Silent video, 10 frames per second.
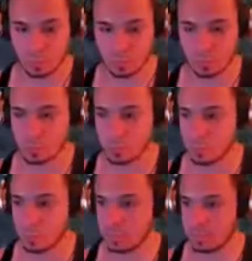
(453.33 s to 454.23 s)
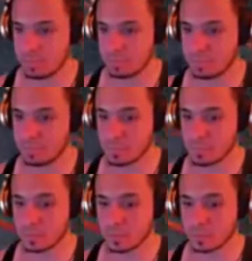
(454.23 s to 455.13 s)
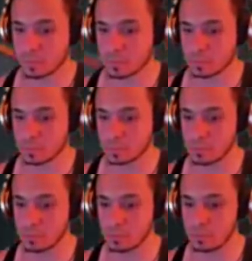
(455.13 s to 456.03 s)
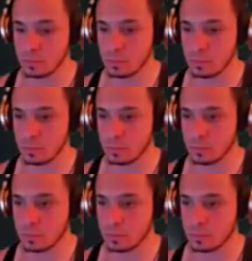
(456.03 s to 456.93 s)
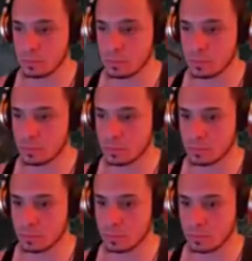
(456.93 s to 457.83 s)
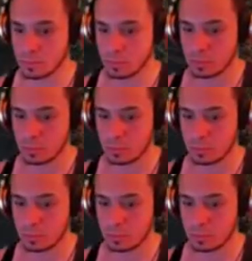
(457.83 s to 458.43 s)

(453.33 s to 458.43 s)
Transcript: (silence)